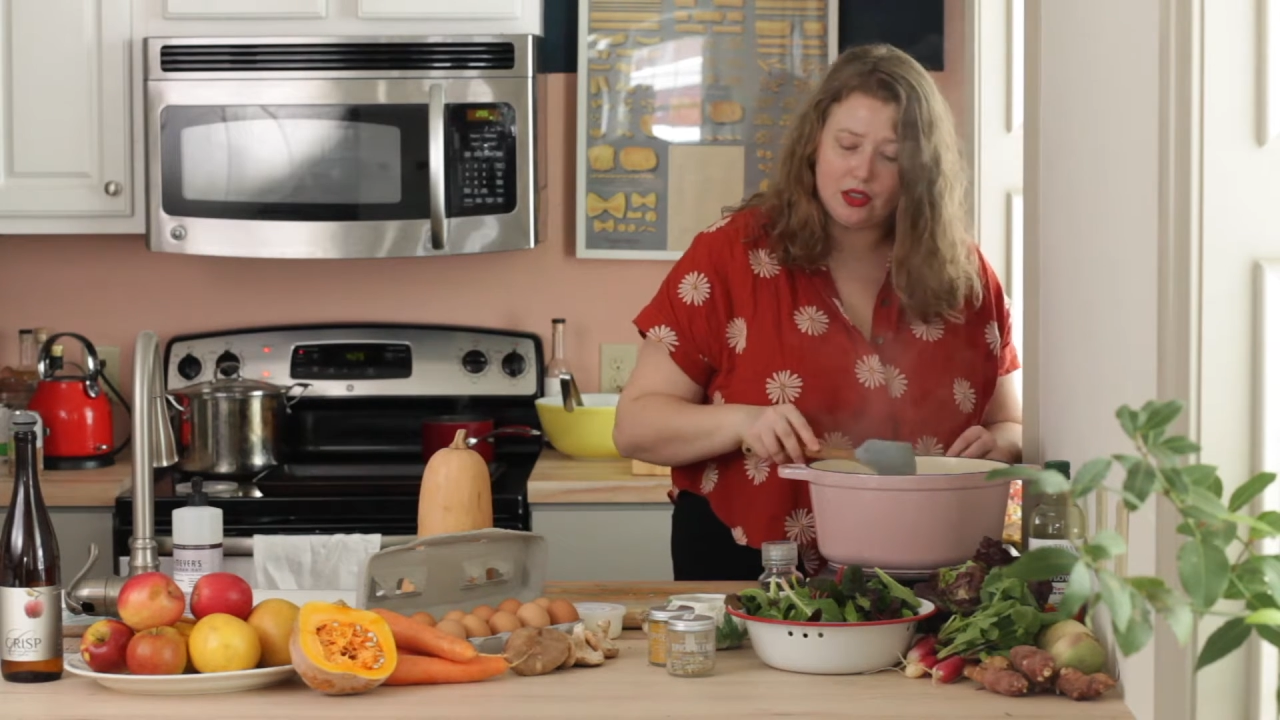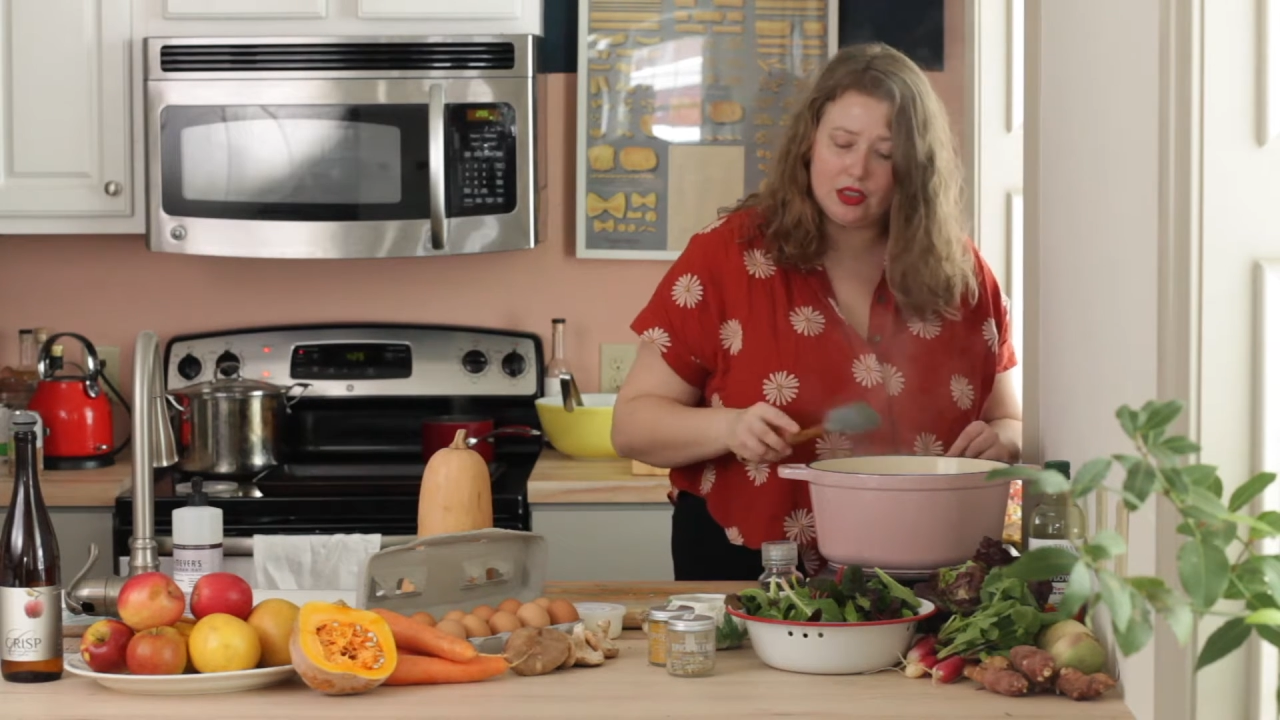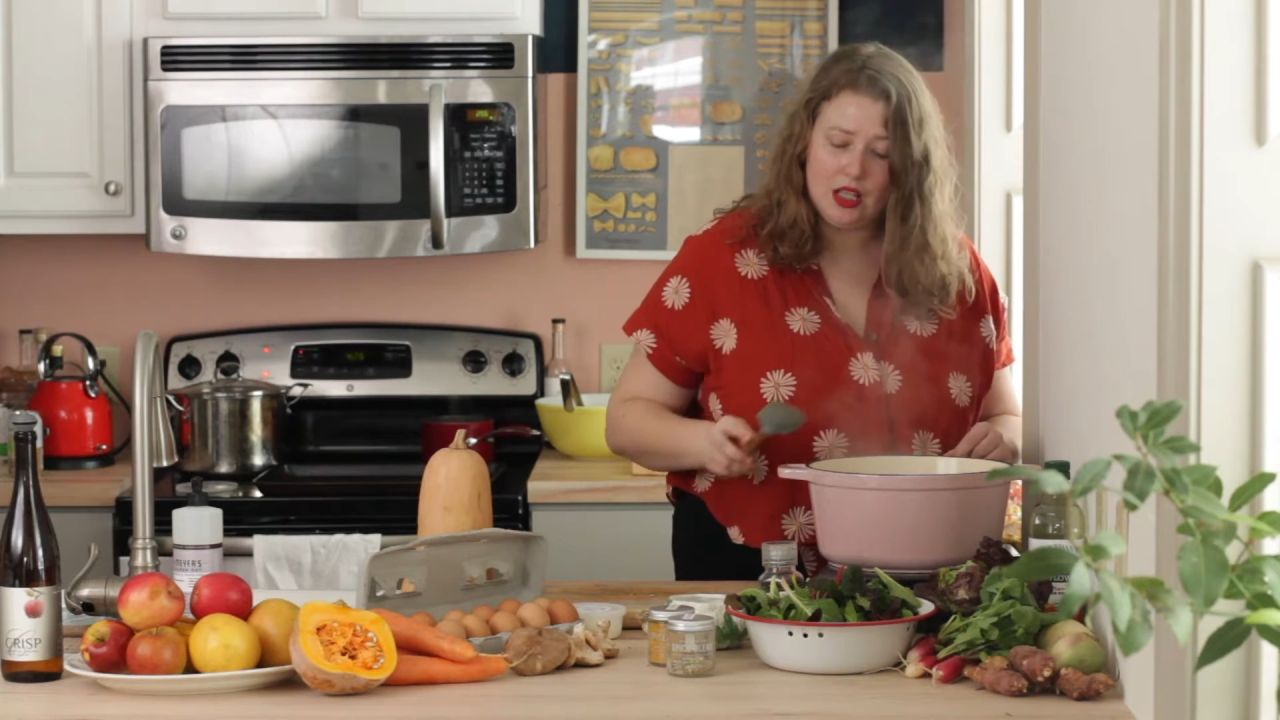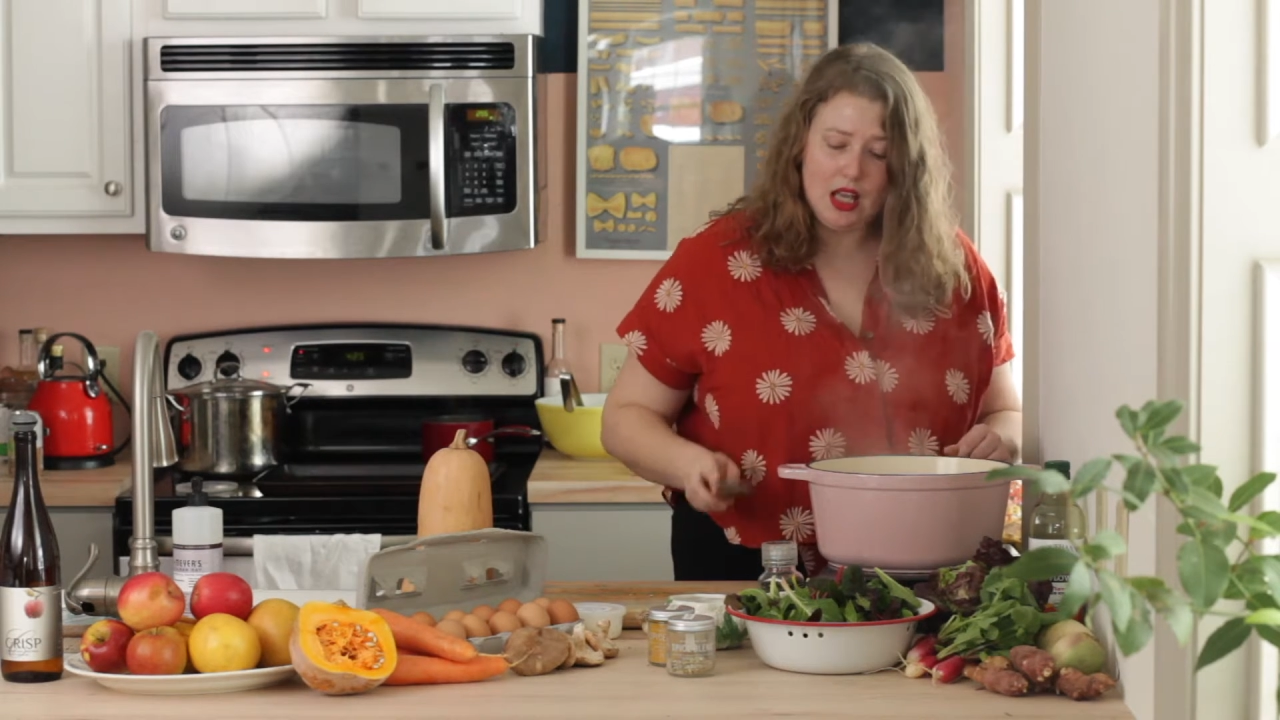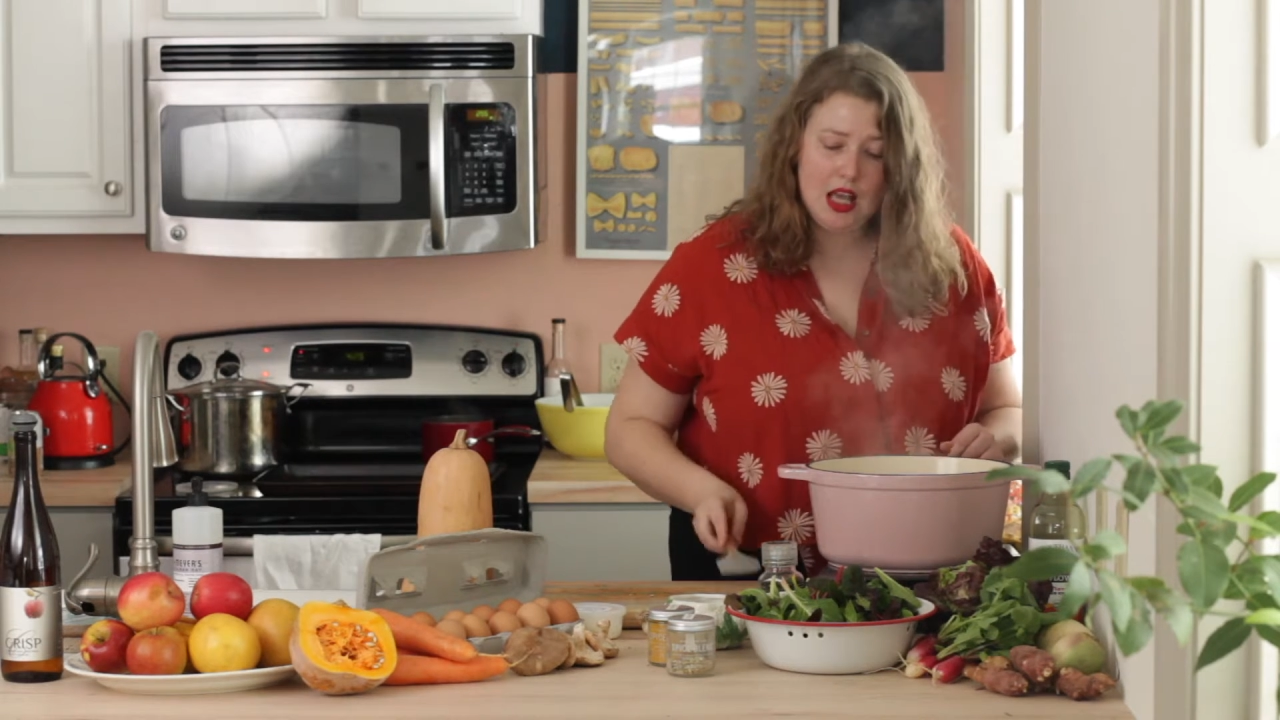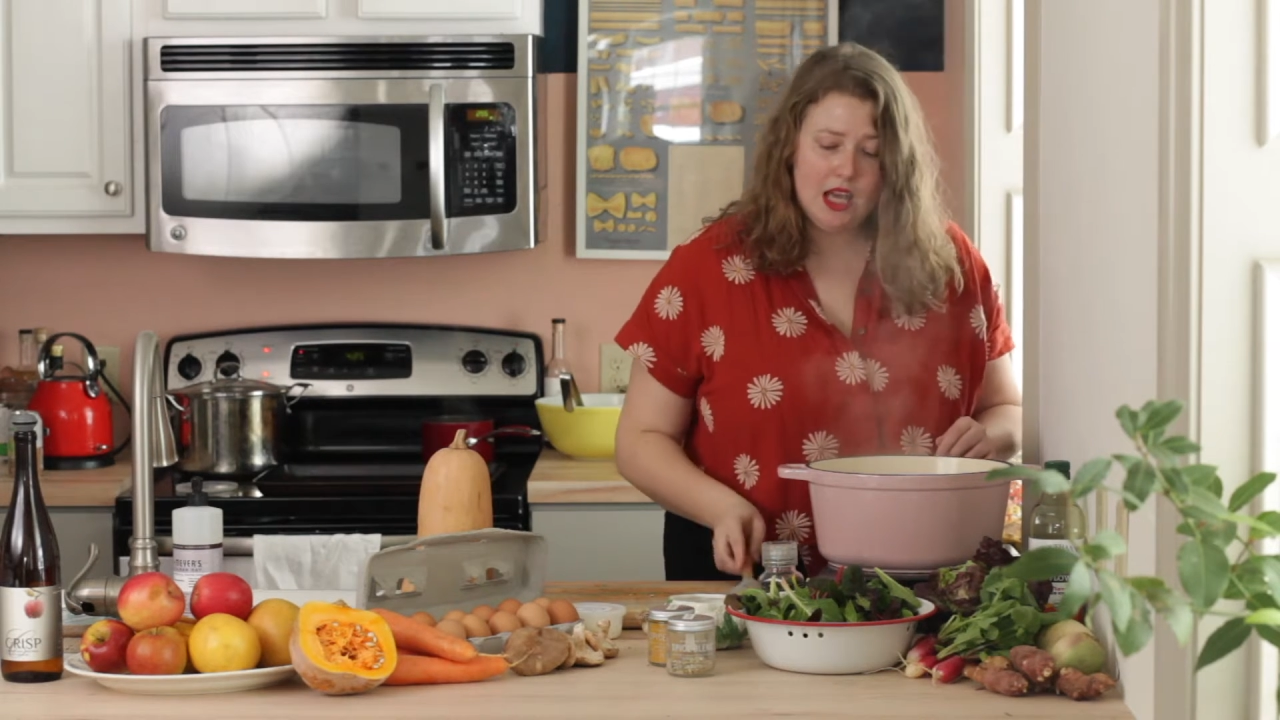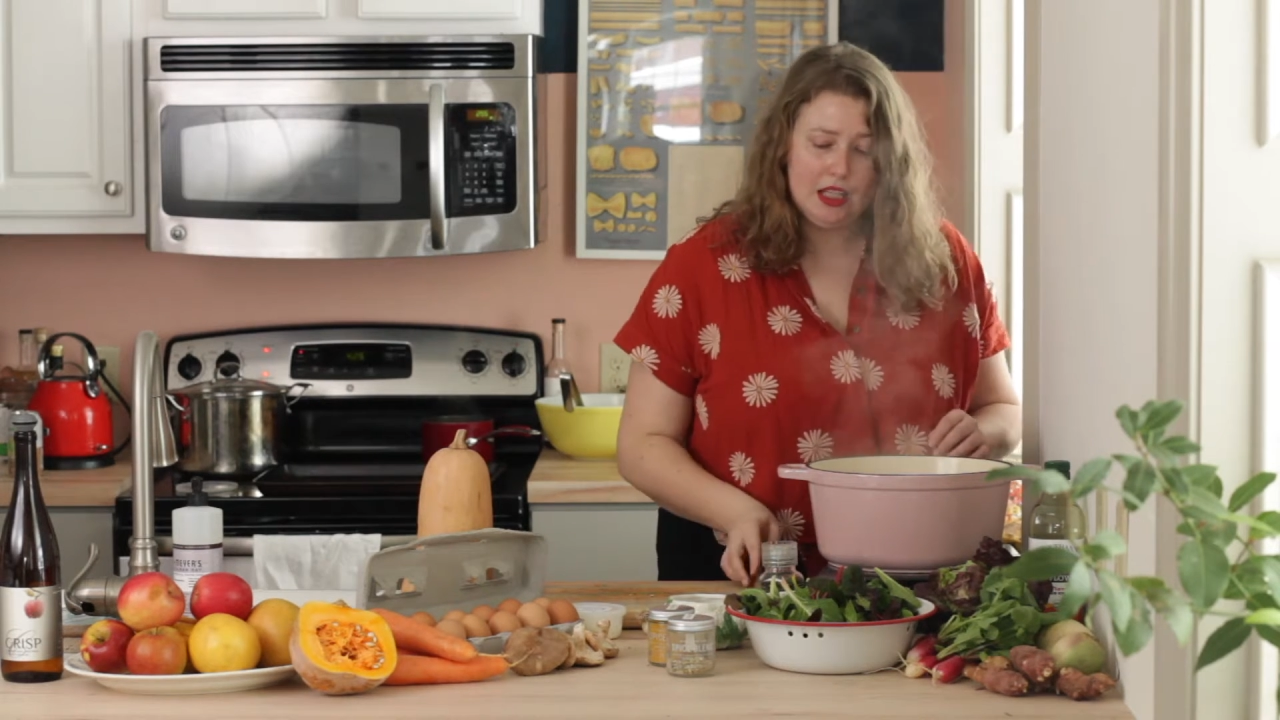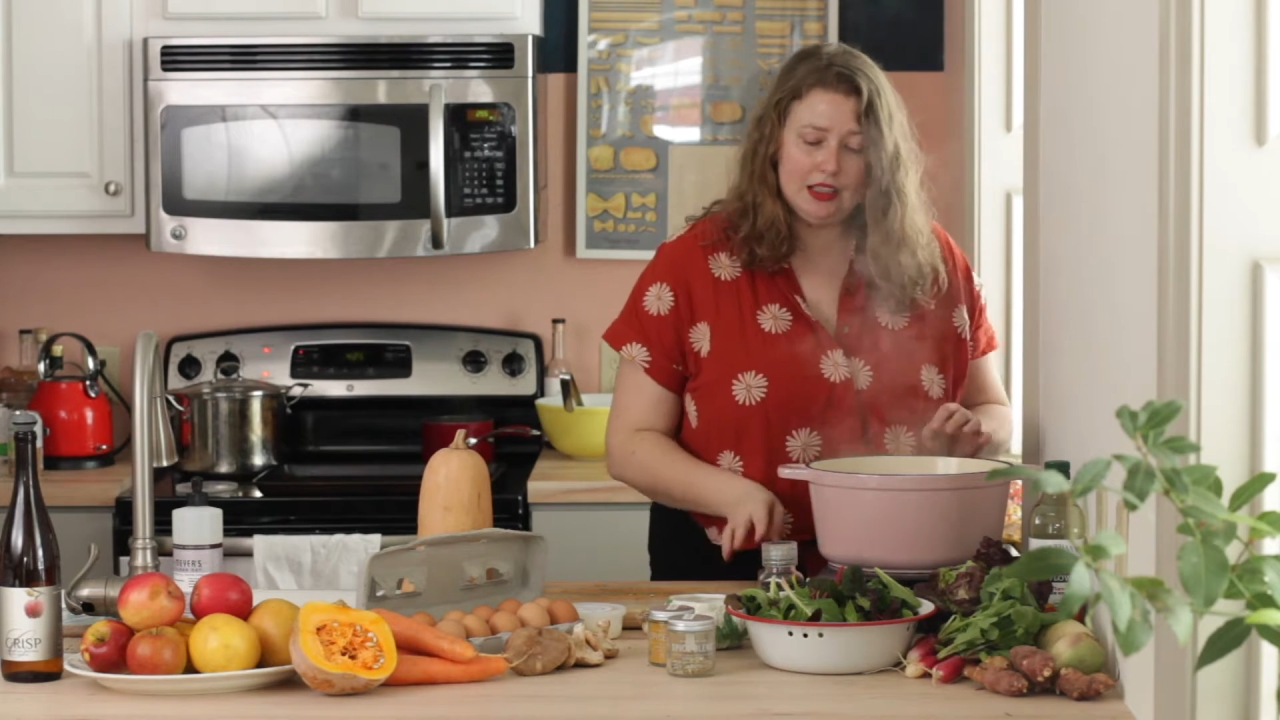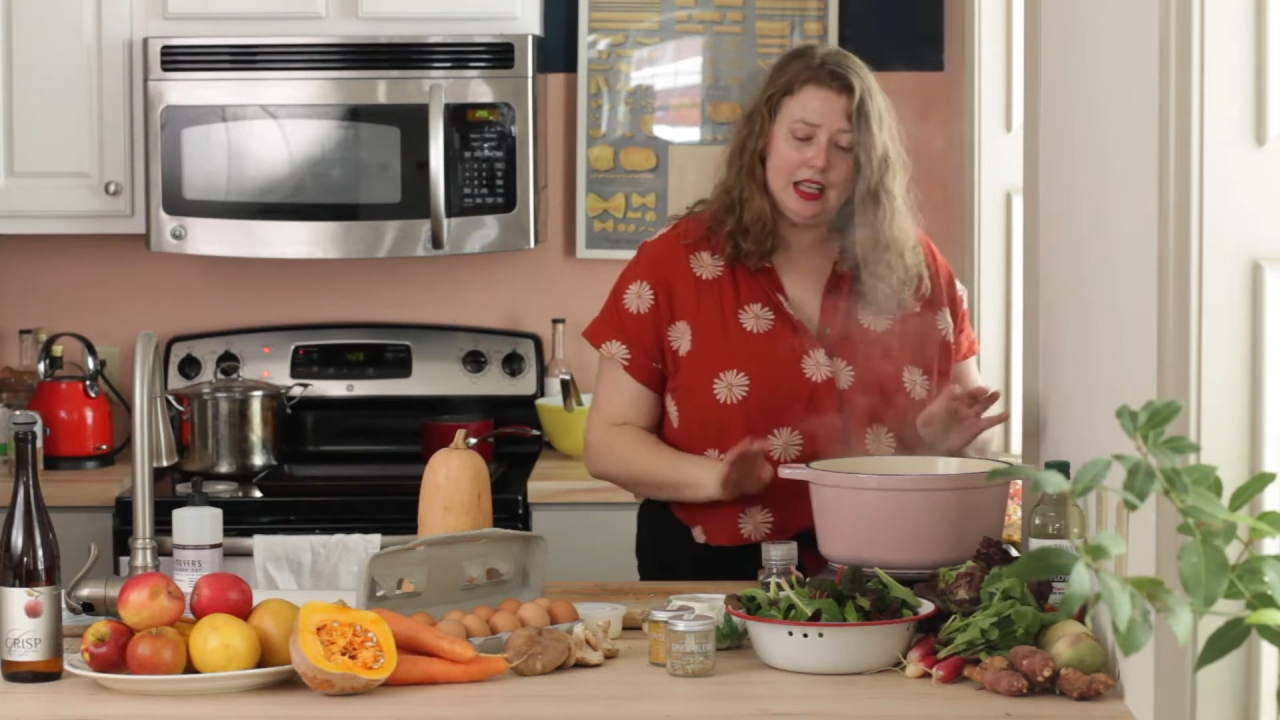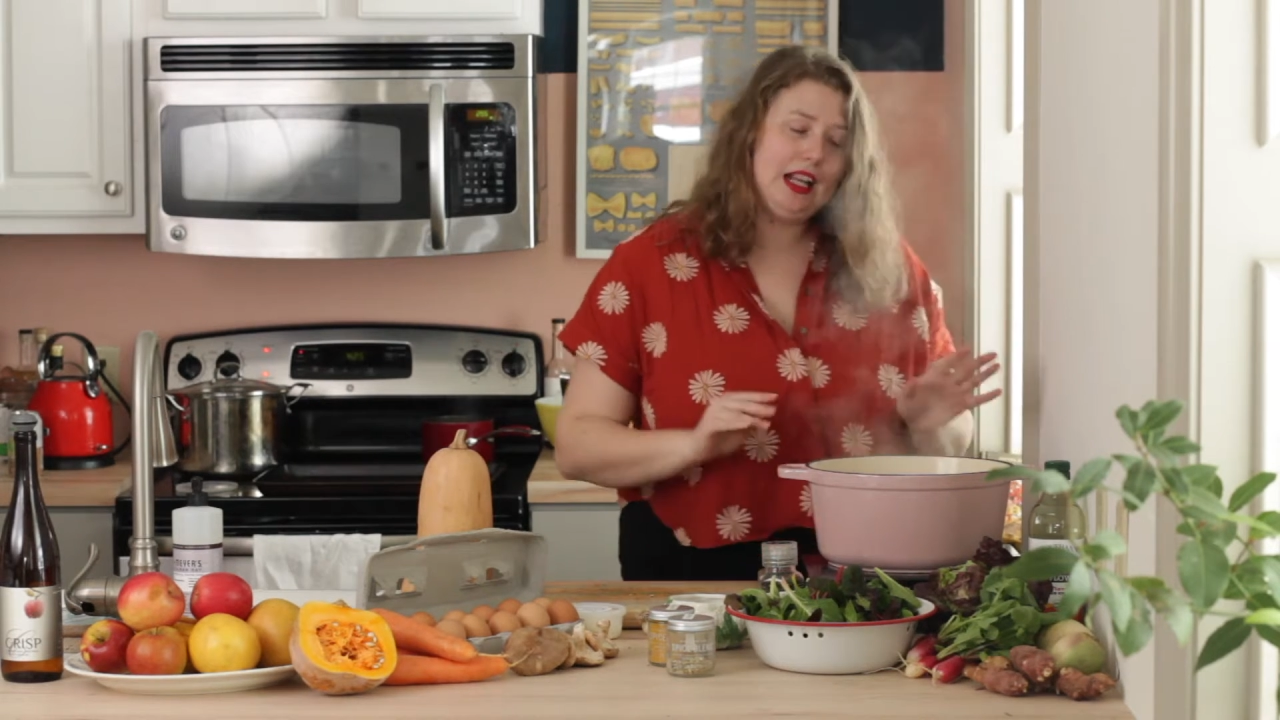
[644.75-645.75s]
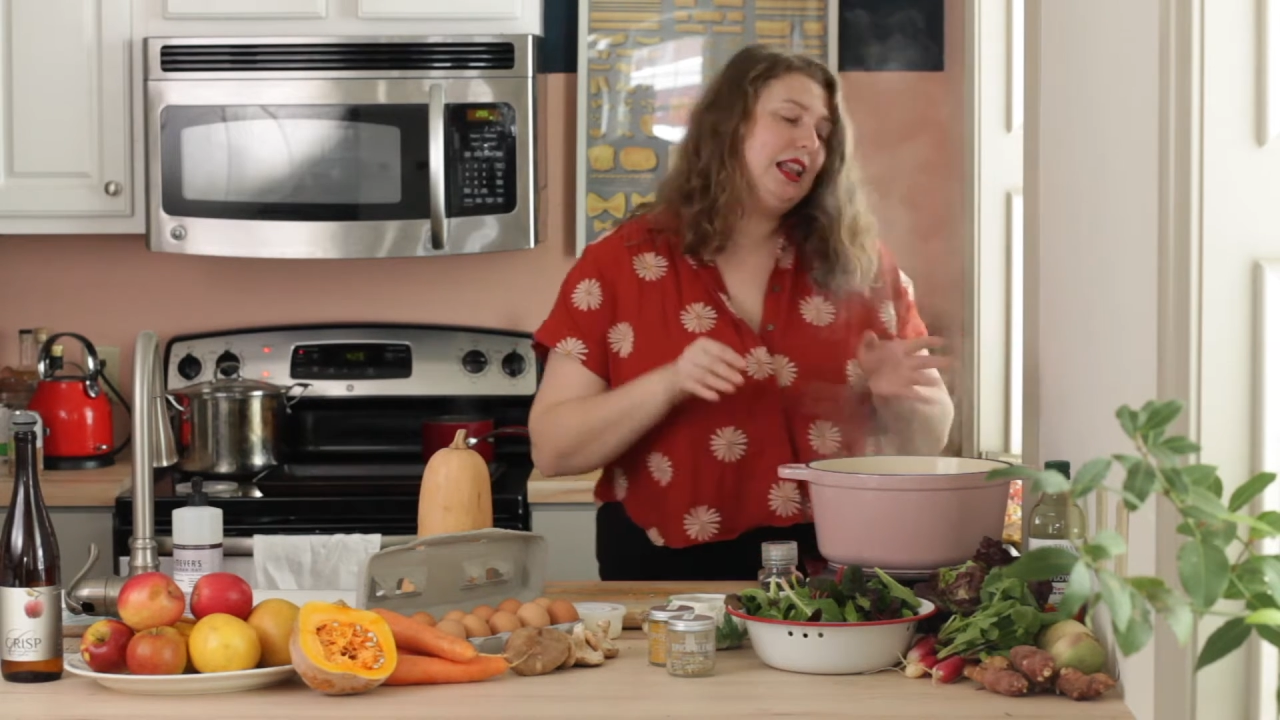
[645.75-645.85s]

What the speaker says: of like